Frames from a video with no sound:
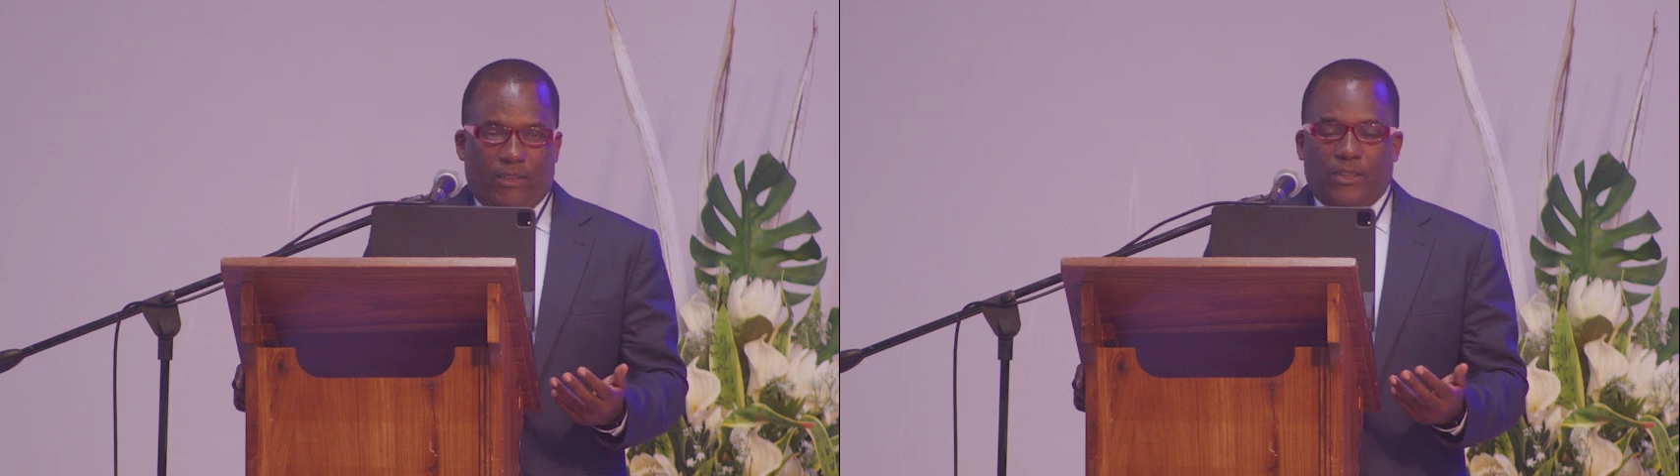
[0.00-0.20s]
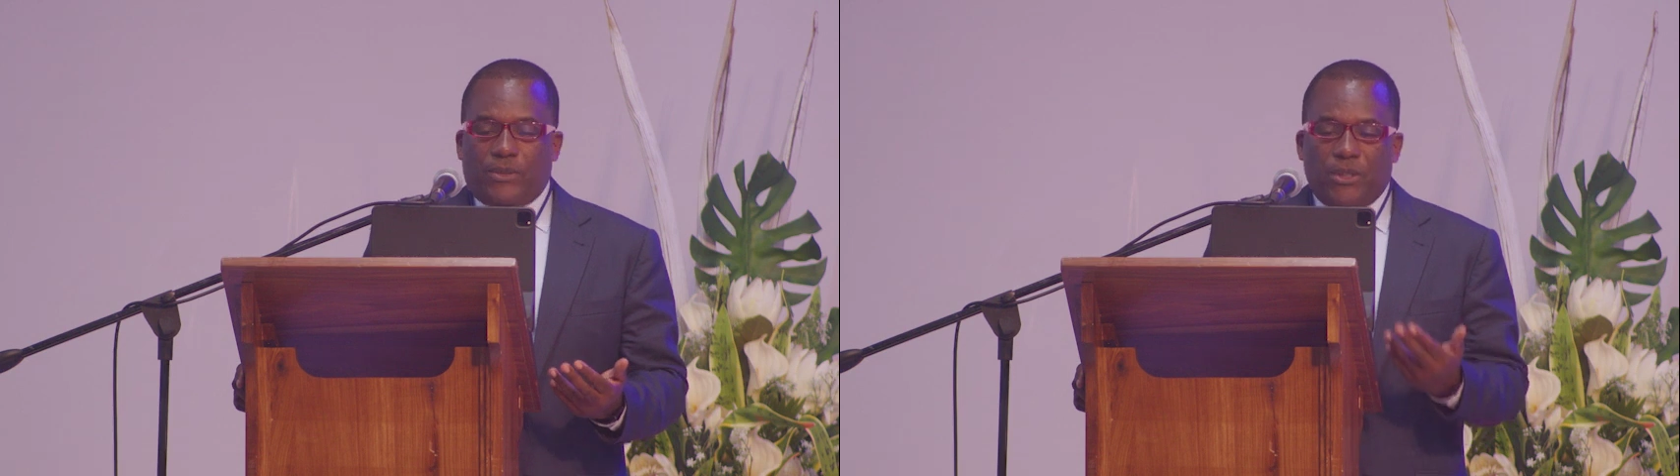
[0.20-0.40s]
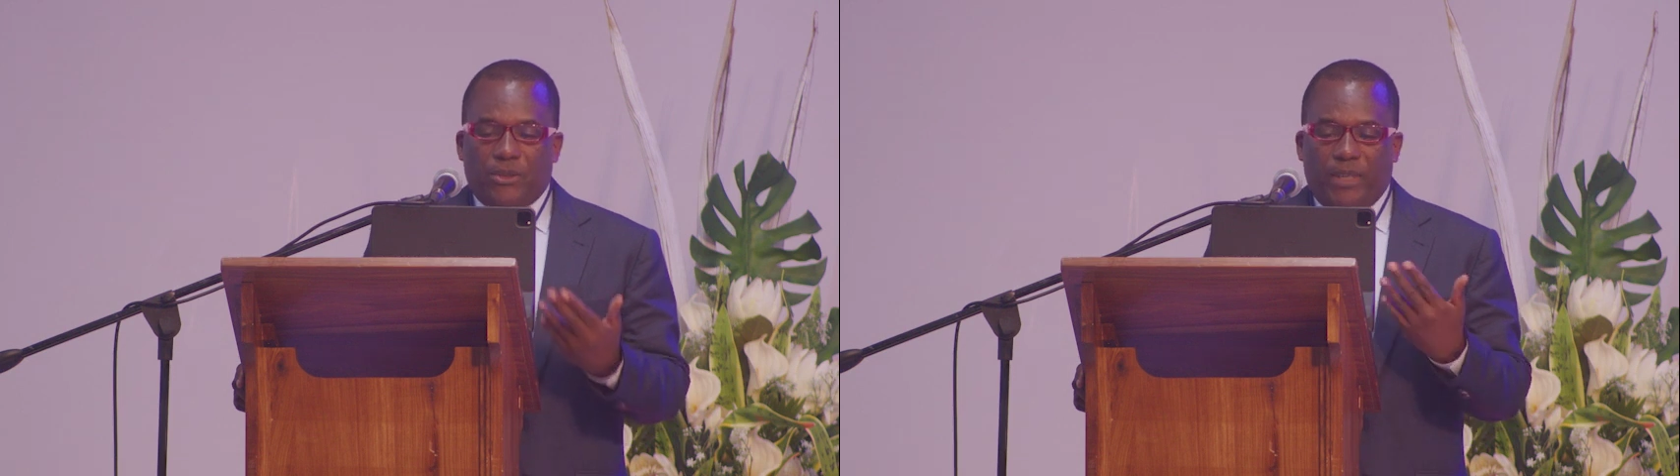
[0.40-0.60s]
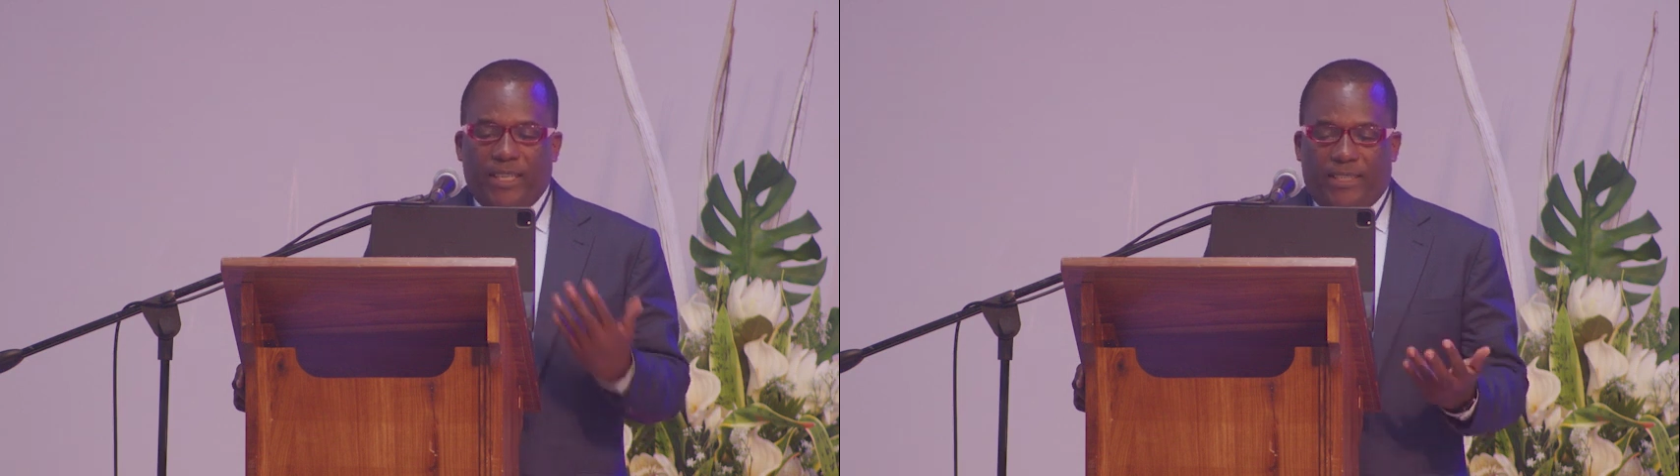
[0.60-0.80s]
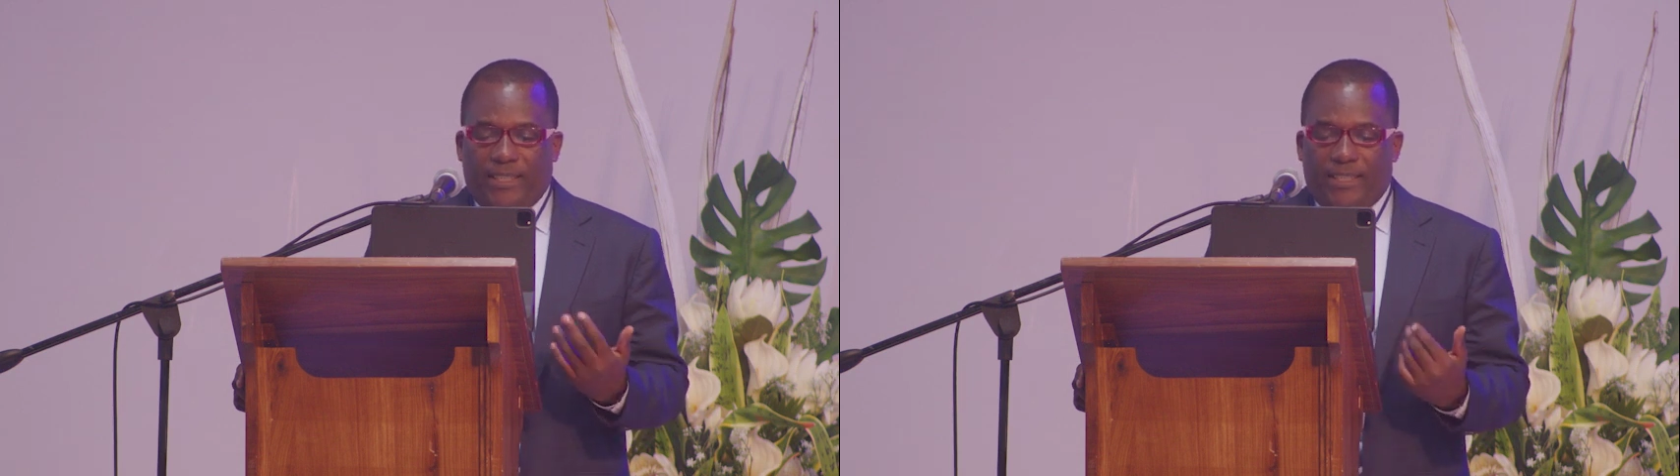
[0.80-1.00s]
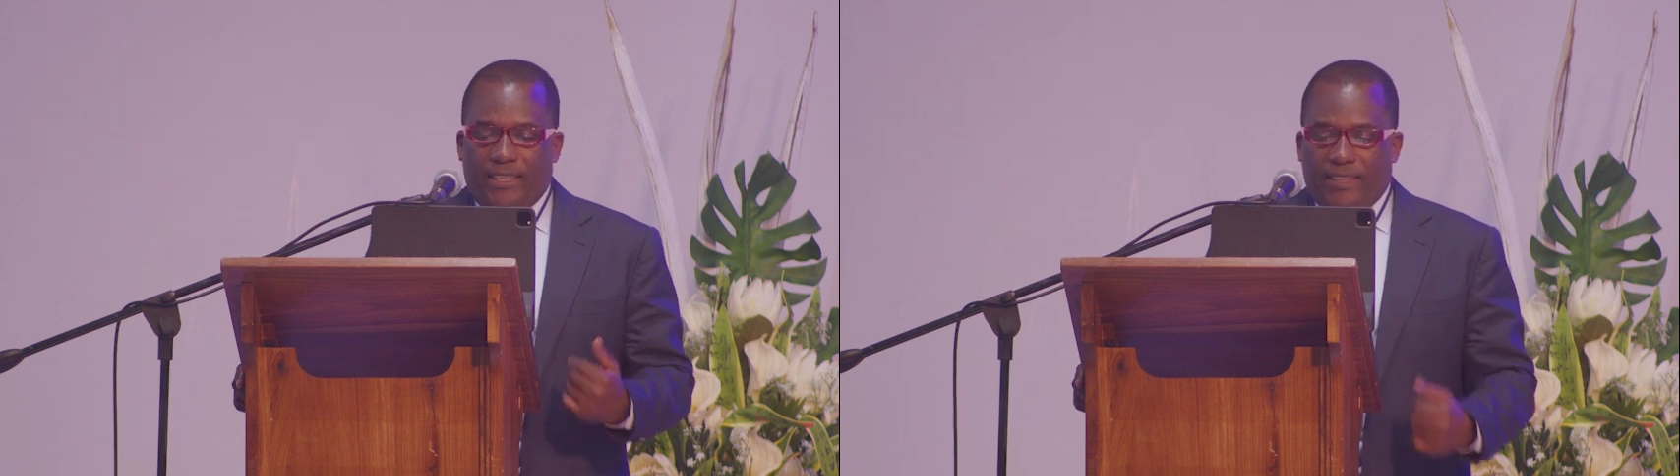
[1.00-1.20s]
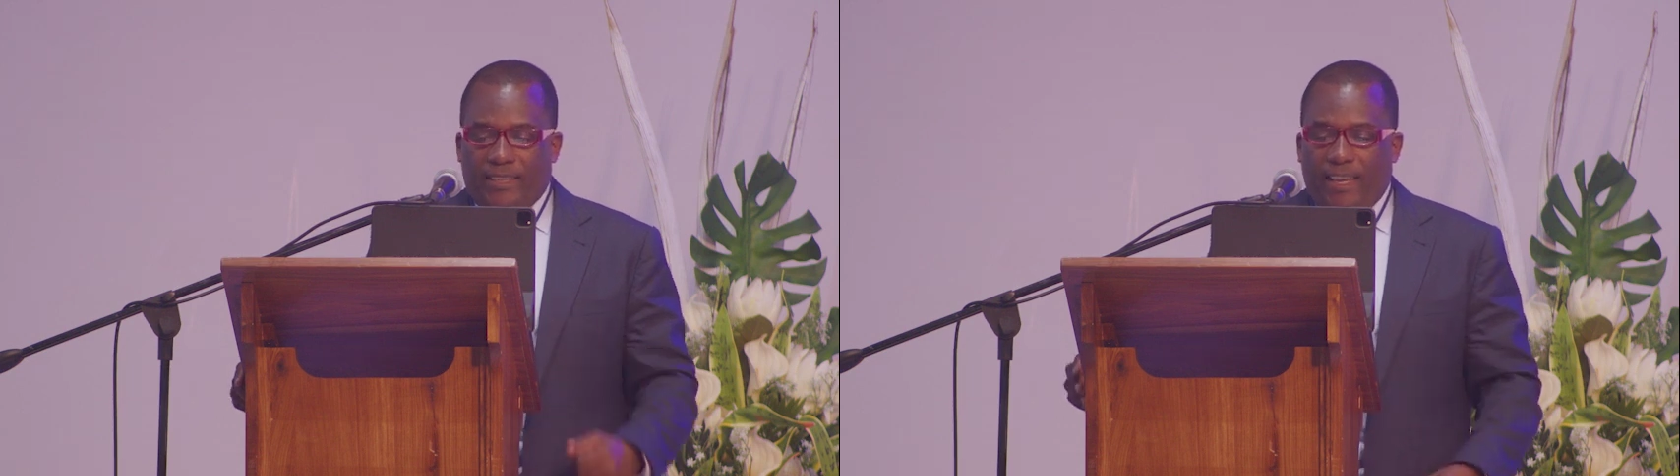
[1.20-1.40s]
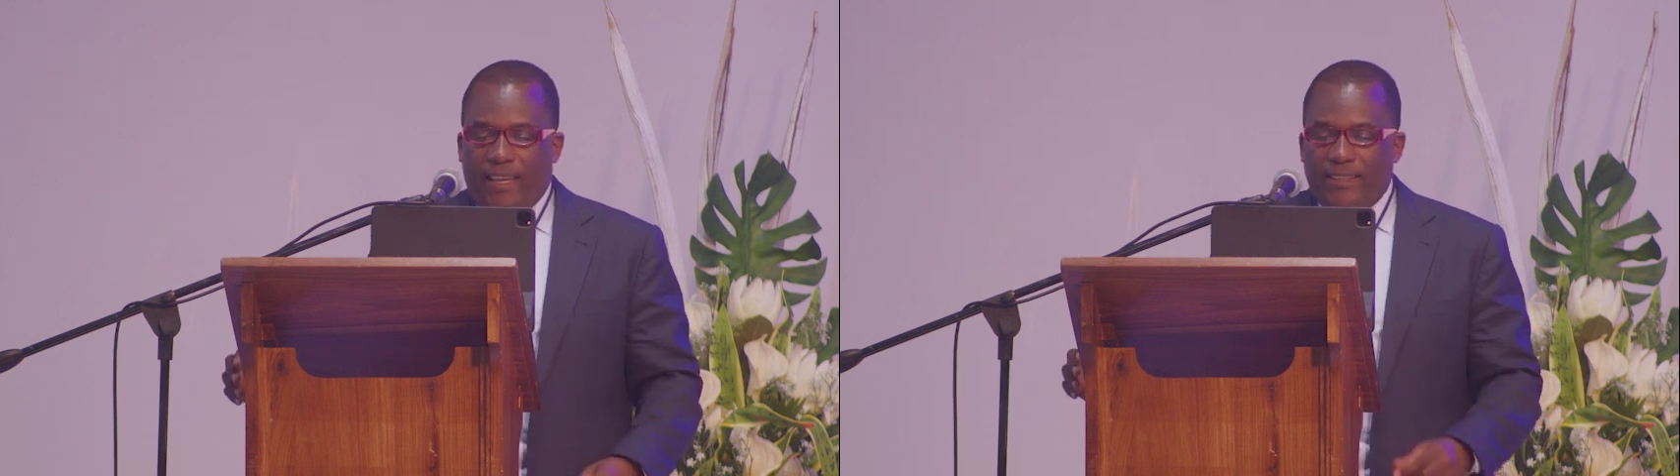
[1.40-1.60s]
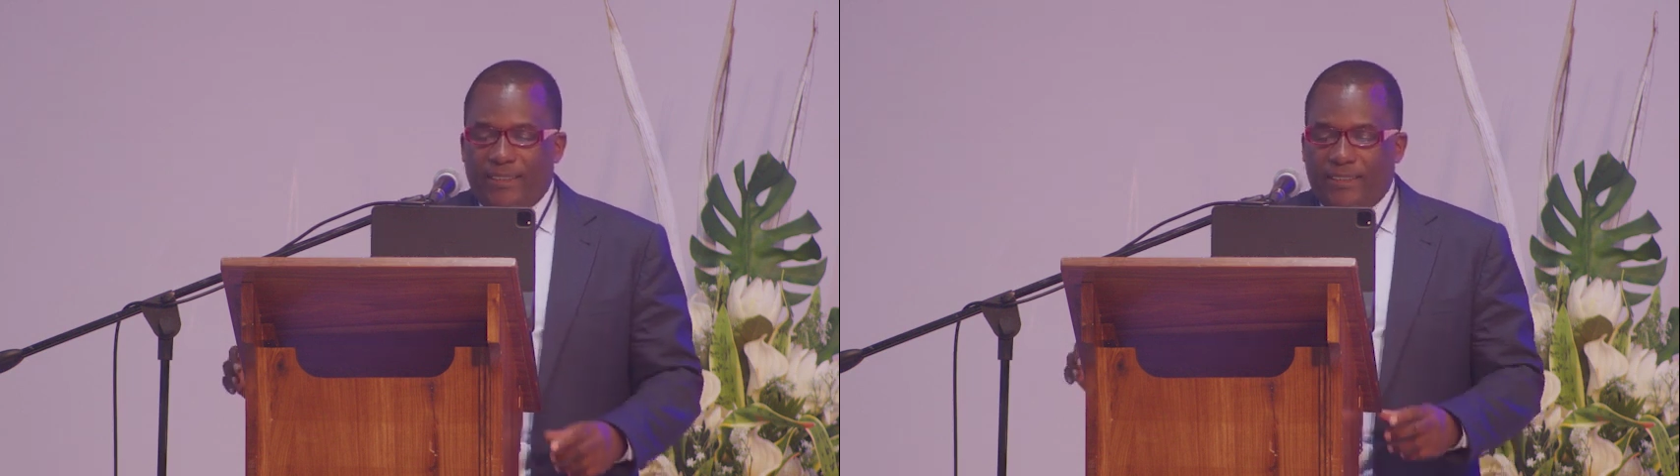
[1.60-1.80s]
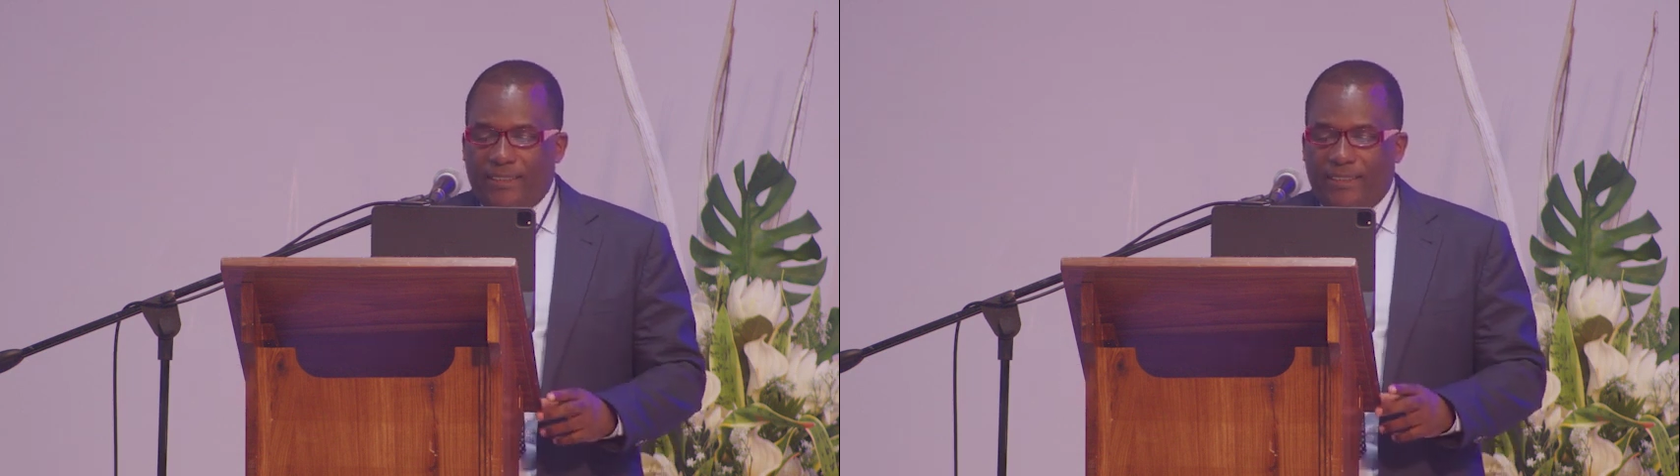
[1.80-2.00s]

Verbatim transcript: there was going to be a test at the end.